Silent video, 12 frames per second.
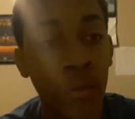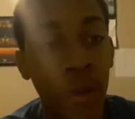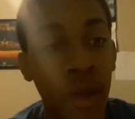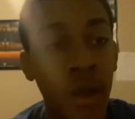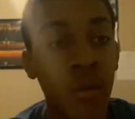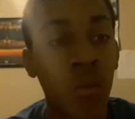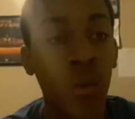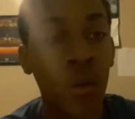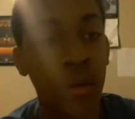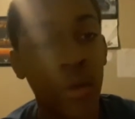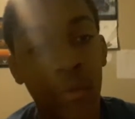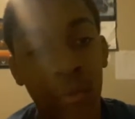around
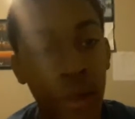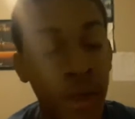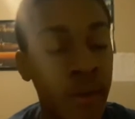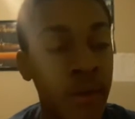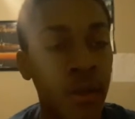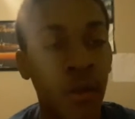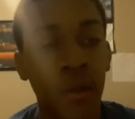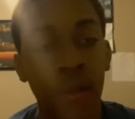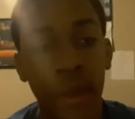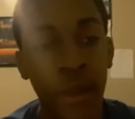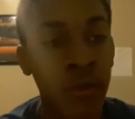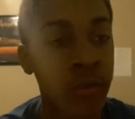and all
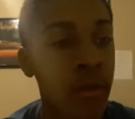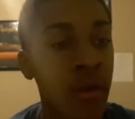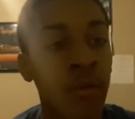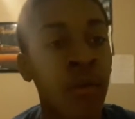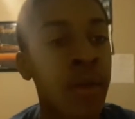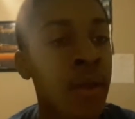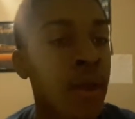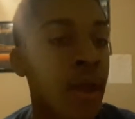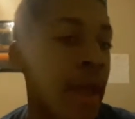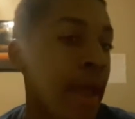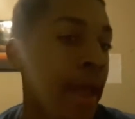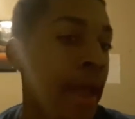that stuff.
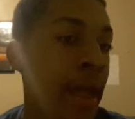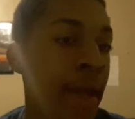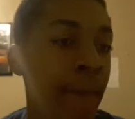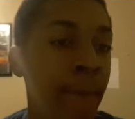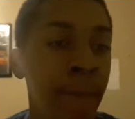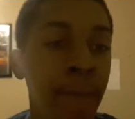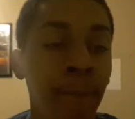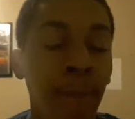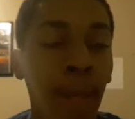And